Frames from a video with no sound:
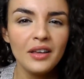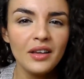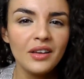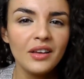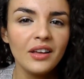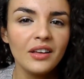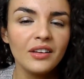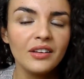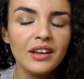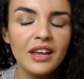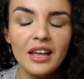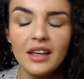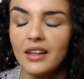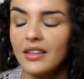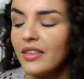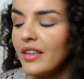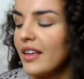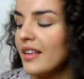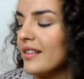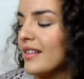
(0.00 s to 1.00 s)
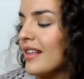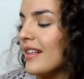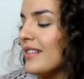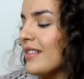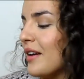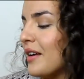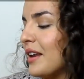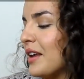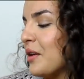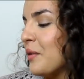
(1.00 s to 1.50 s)
You could keep, but it says
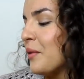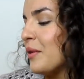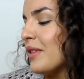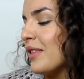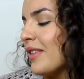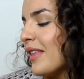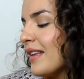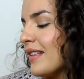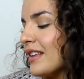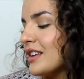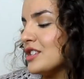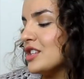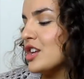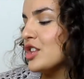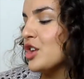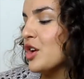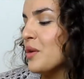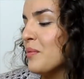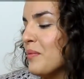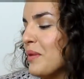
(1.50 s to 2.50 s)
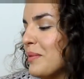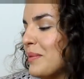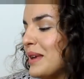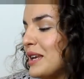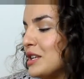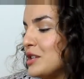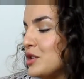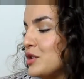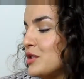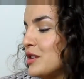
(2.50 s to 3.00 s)
down here, one of the things actually, don't be
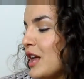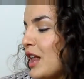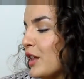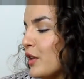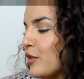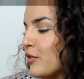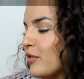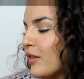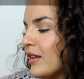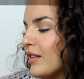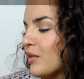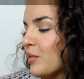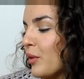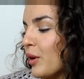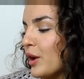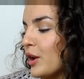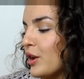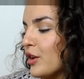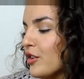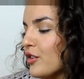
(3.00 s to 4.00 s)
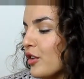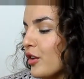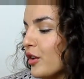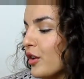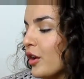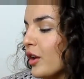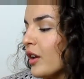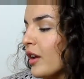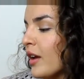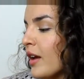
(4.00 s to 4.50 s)
mean, do tell your friends why you look so
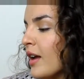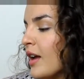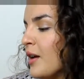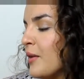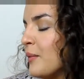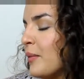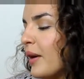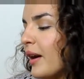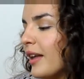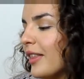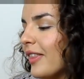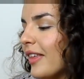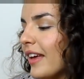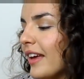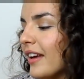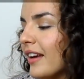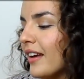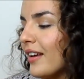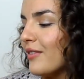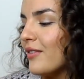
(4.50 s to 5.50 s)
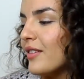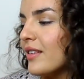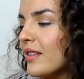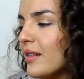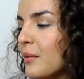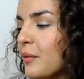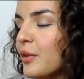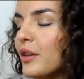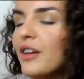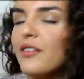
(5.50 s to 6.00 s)
good. But I think if it's
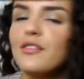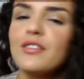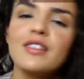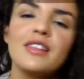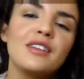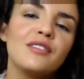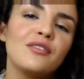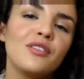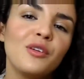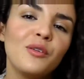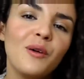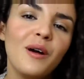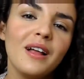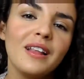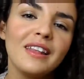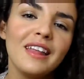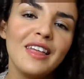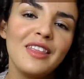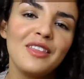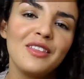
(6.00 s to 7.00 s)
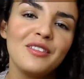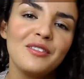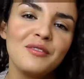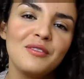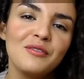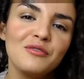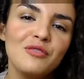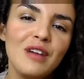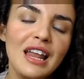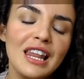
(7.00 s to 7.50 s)
someone you haven't seen for a while, let
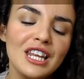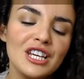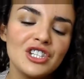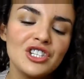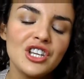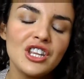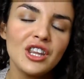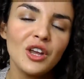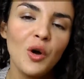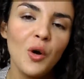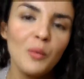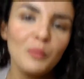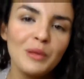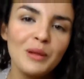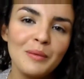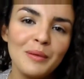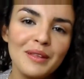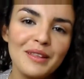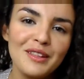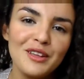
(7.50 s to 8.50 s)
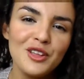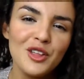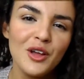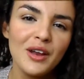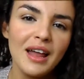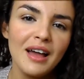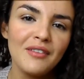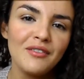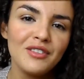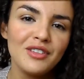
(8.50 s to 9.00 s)
relish in the compliments. You
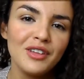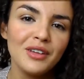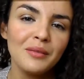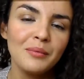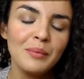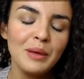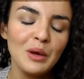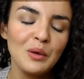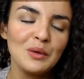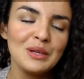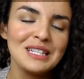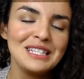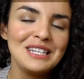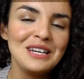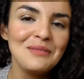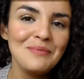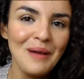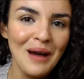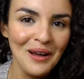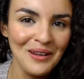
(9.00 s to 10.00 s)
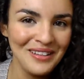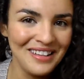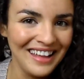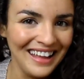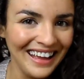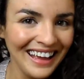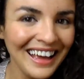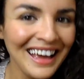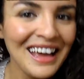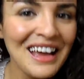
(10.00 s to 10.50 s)
don't have to be honest about
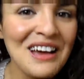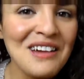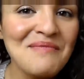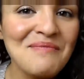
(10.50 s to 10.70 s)
it.